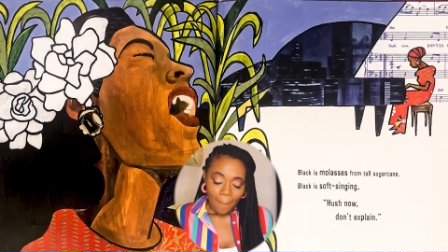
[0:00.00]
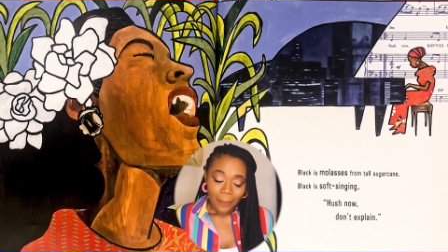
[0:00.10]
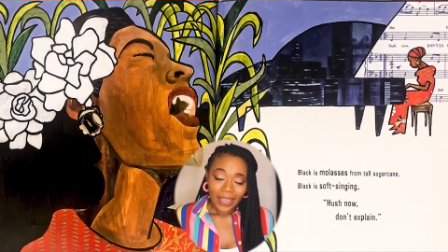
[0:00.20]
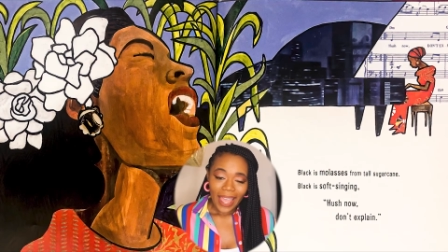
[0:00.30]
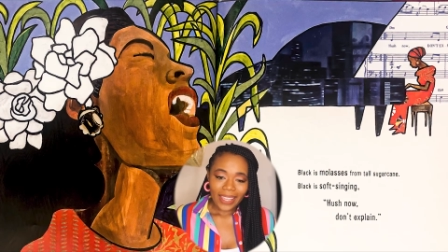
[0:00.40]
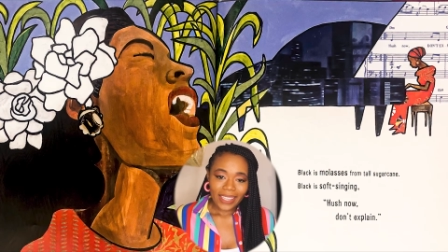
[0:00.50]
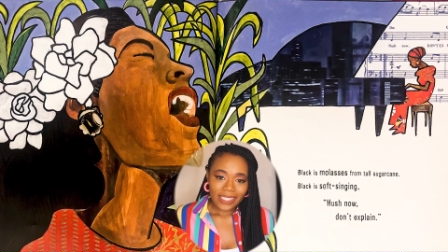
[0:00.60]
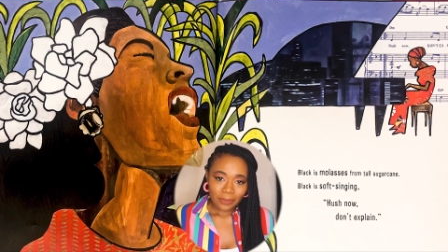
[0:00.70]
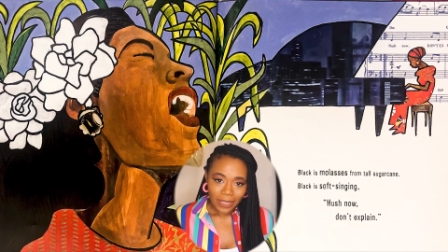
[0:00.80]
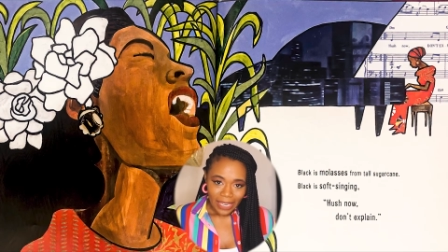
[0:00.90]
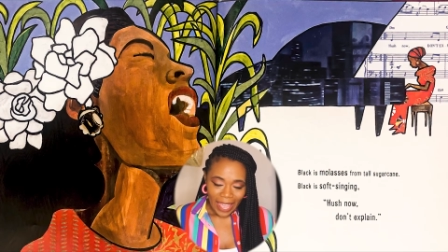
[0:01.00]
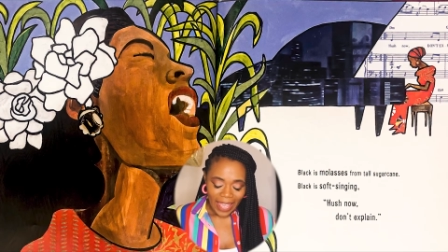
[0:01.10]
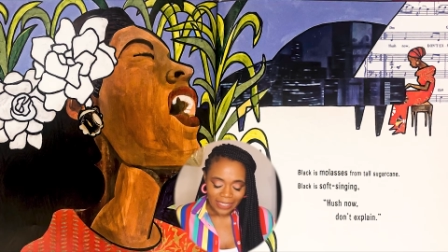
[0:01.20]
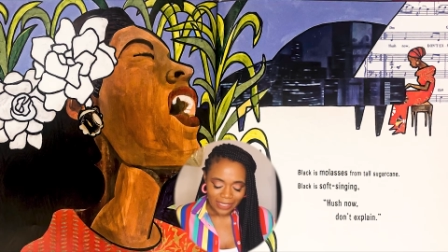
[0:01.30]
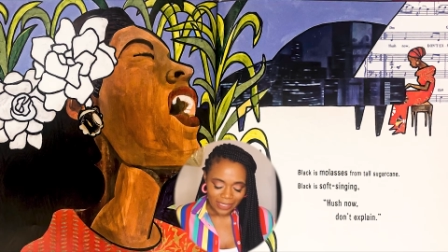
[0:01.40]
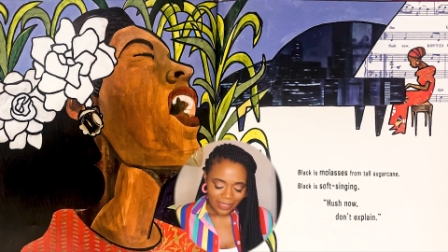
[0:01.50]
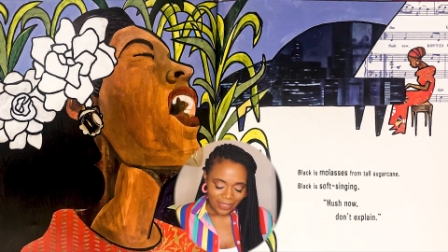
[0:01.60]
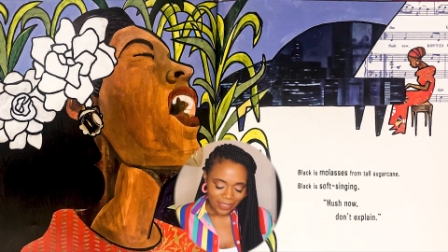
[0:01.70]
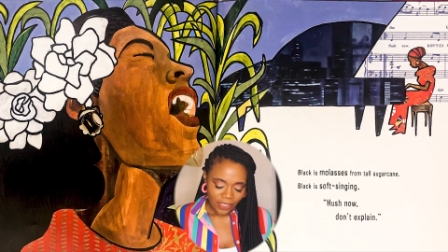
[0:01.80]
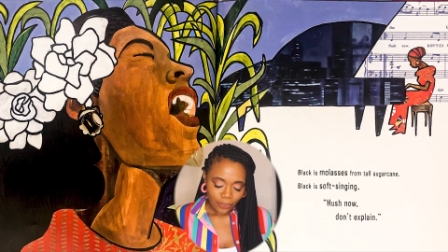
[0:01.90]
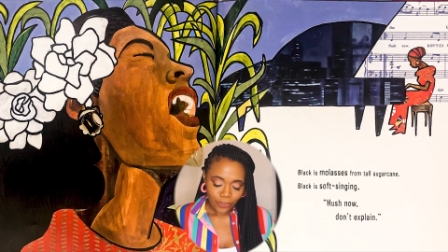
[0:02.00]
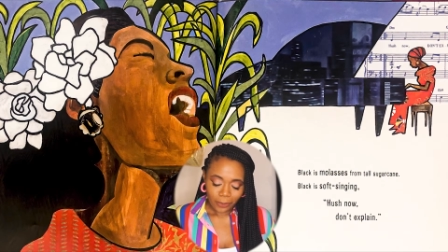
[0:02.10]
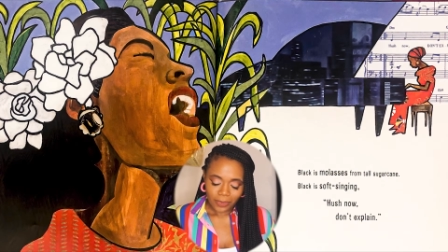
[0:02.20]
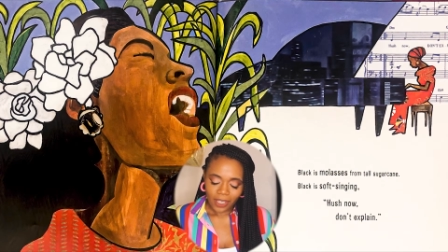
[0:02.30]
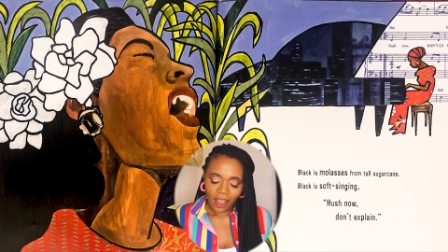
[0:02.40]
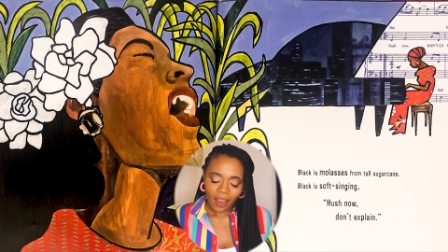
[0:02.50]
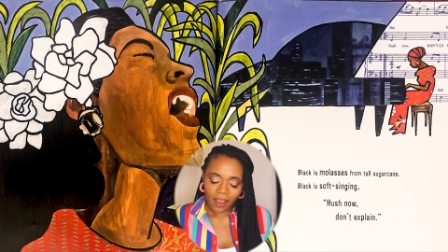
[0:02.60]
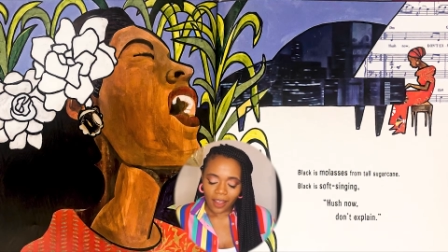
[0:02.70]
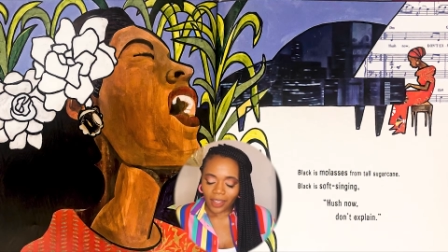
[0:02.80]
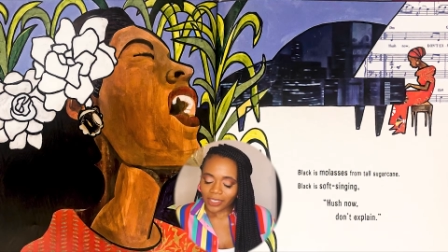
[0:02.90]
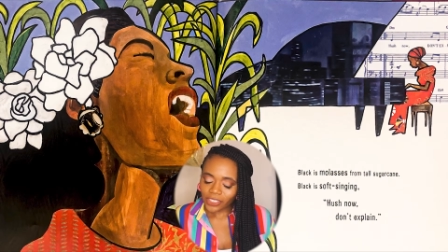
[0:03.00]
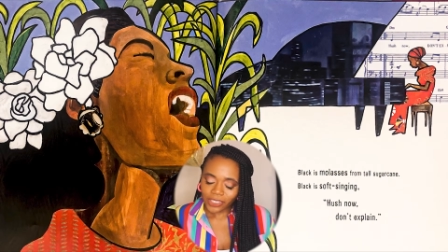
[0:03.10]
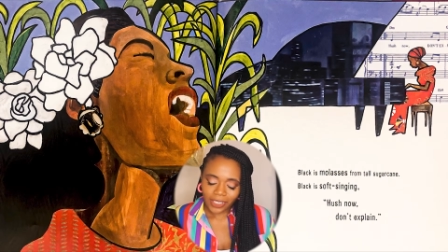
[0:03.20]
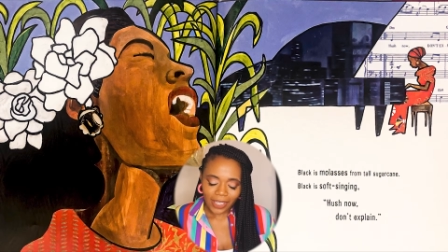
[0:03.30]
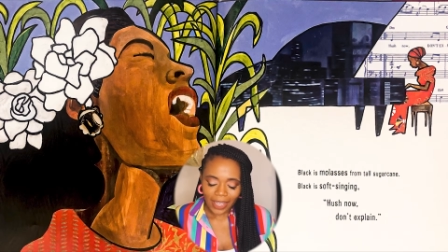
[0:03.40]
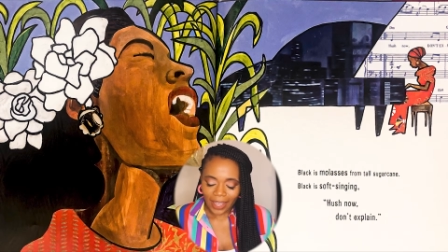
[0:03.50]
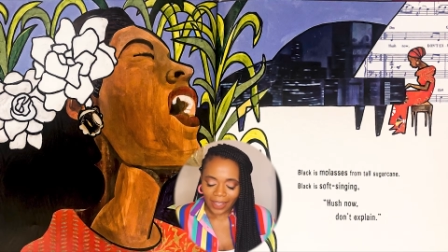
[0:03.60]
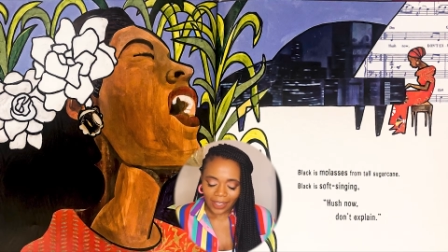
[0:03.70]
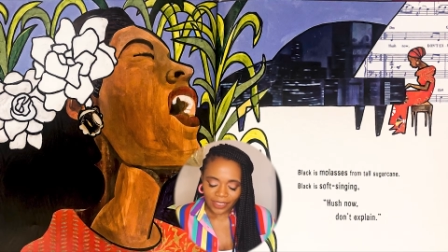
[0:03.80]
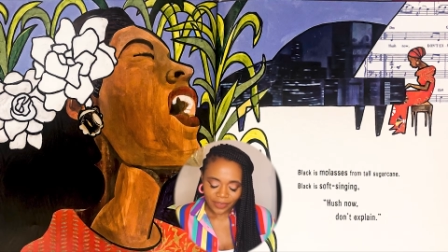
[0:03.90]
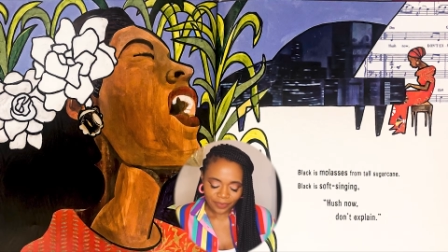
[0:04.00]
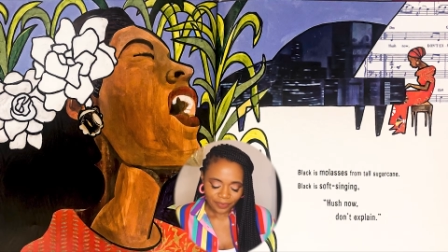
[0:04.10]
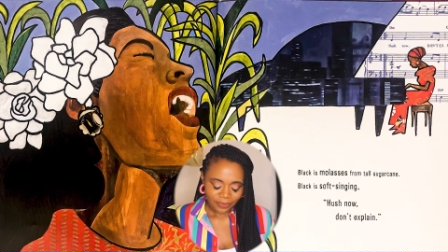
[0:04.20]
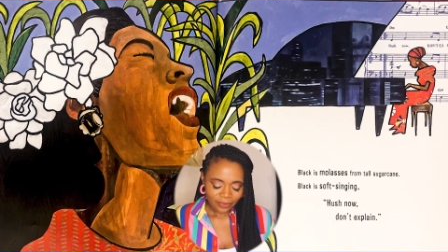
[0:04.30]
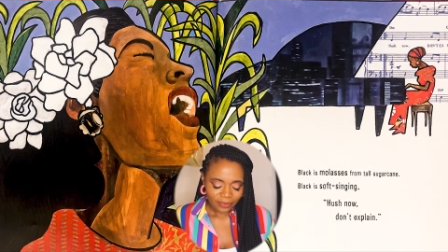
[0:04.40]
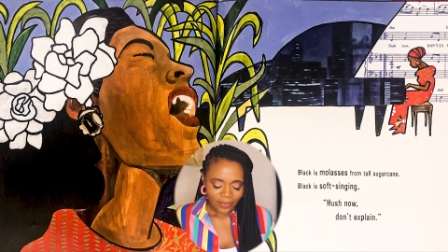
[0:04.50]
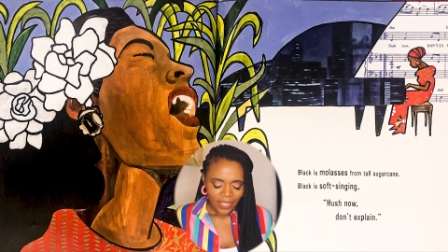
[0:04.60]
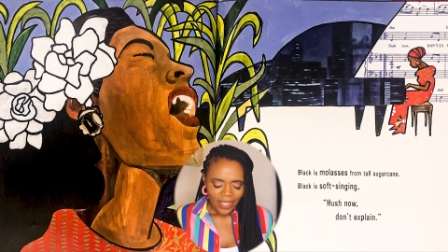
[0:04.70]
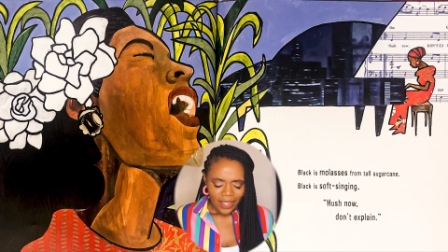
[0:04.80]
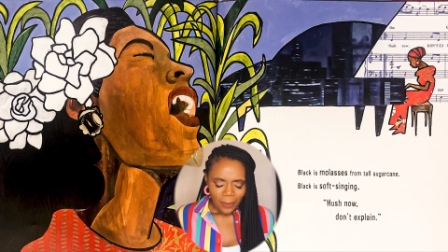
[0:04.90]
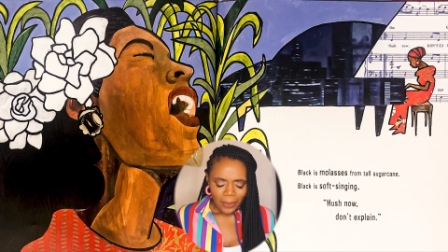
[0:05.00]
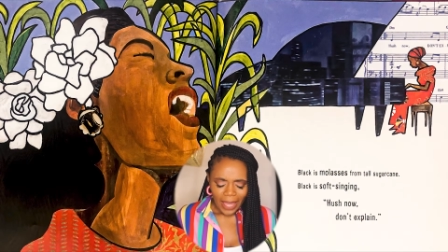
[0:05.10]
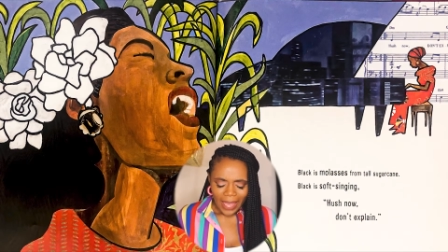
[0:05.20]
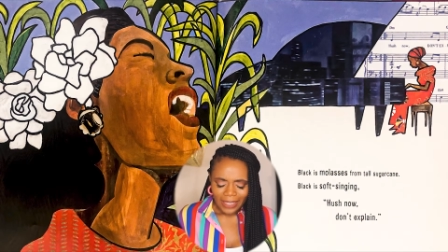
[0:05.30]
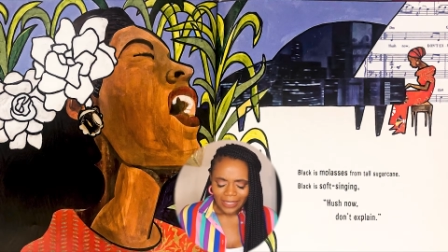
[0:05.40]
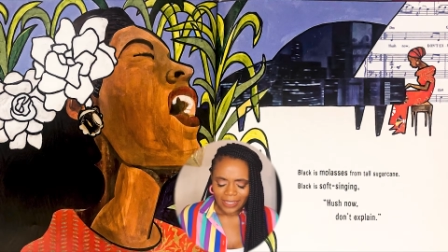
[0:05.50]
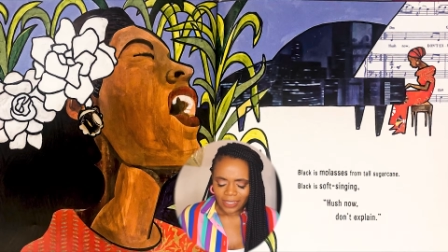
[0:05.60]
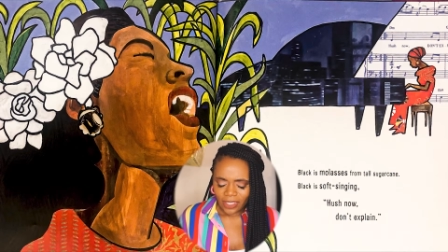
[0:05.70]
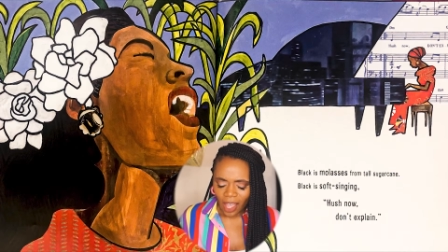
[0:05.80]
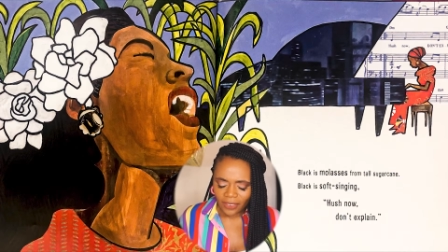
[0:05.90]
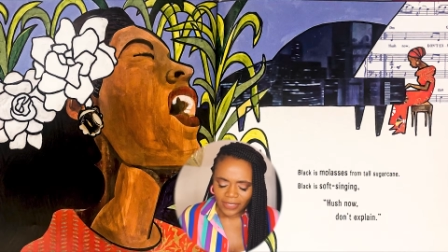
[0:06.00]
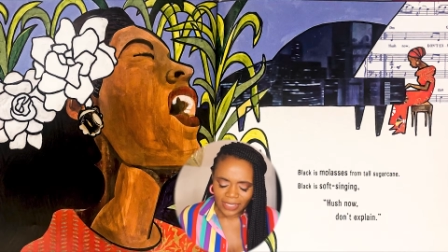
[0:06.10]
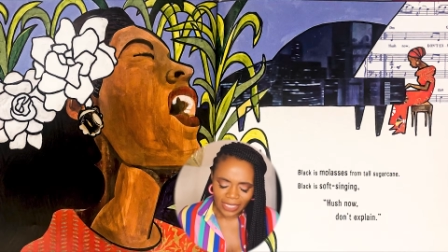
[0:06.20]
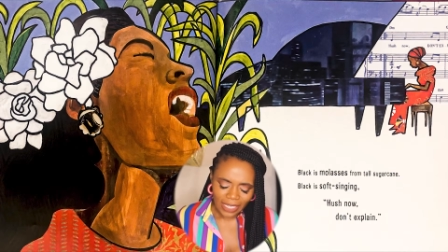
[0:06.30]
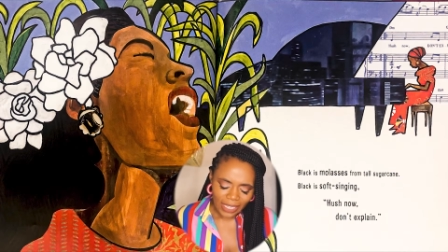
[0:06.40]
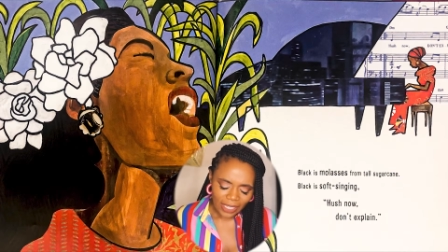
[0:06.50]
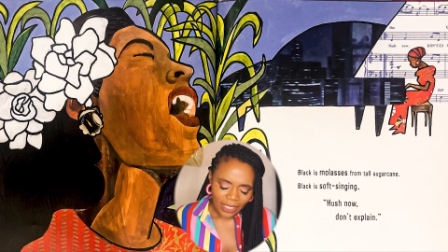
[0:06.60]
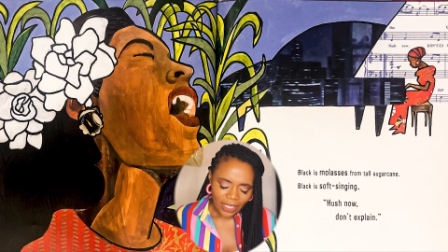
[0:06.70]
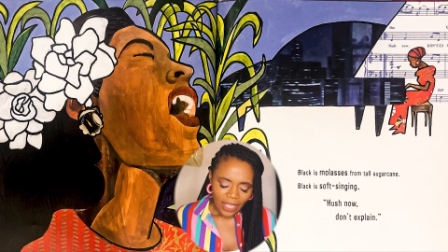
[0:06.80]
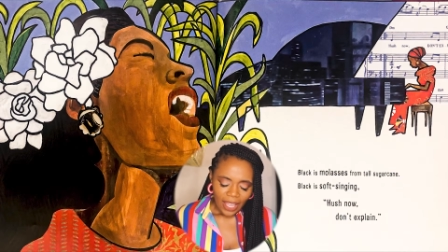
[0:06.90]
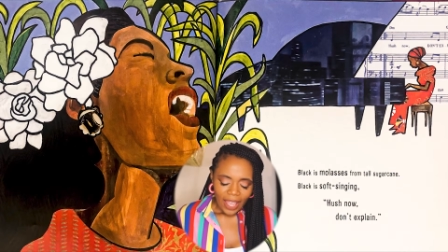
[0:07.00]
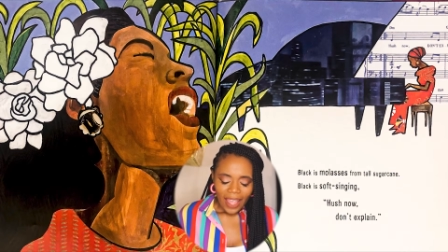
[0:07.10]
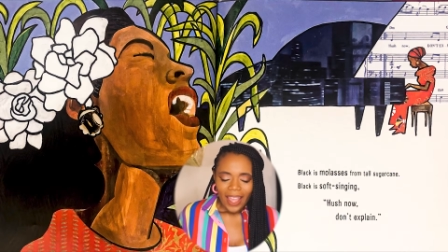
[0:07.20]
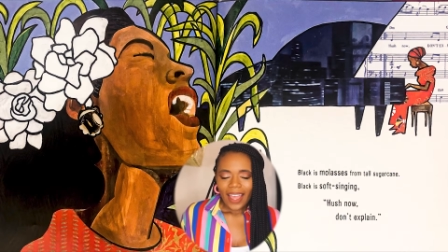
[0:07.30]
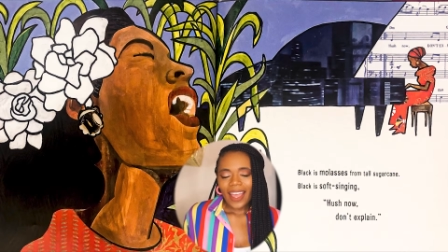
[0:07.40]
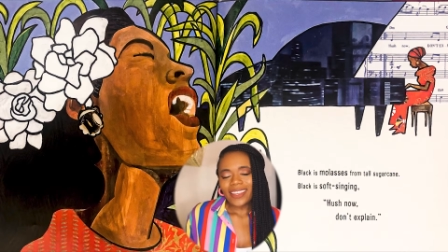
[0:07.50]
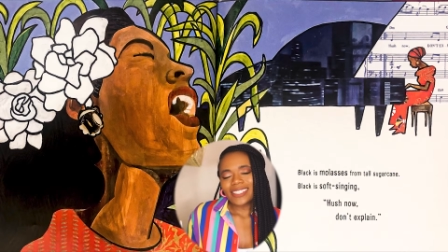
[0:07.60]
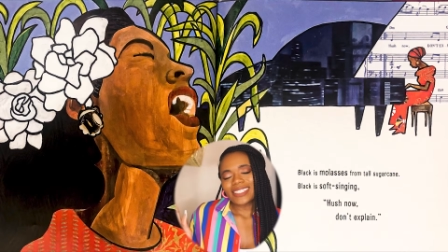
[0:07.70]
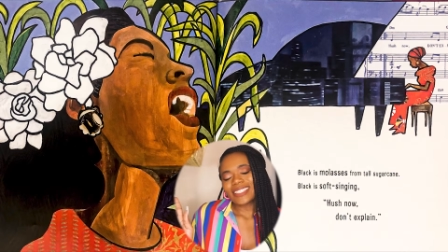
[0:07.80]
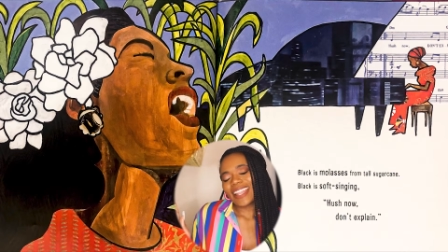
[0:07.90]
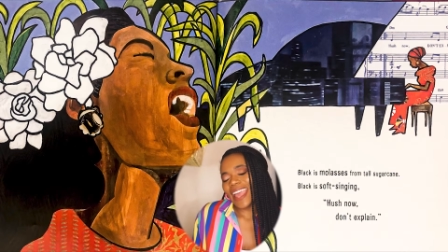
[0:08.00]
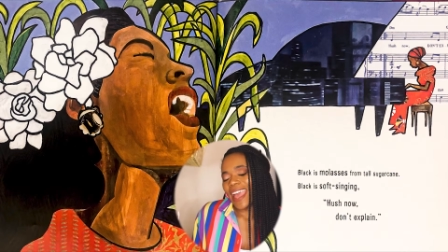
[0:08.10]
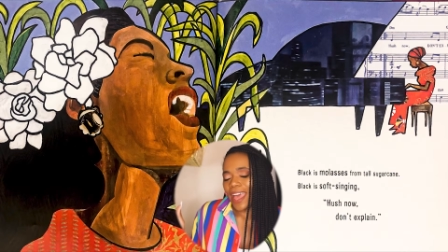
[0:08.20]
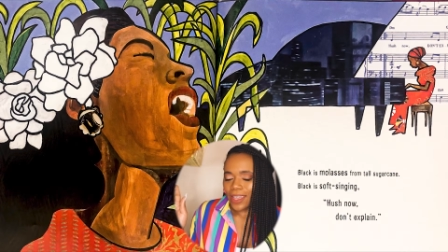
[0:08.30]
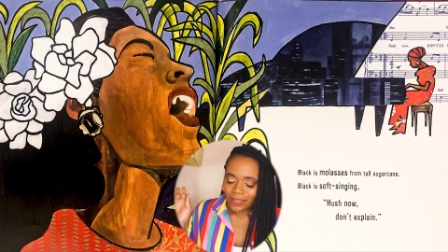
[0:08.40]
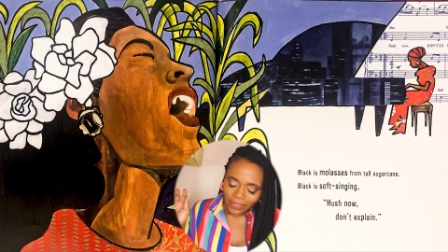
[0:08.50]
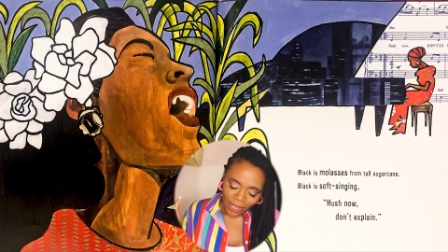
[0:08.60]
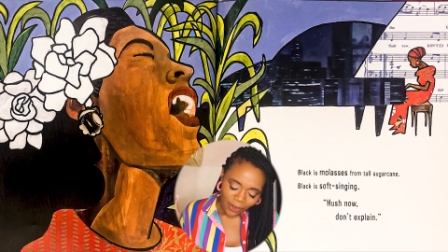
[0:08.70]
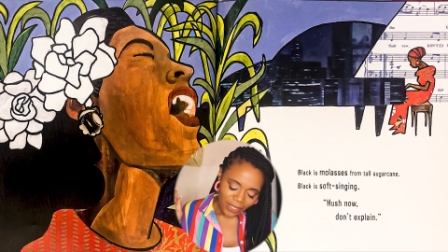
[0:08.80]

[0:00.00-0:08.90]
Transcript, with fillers: Black is molasses from tall sugar cane. Black is soft singing, hush now, don't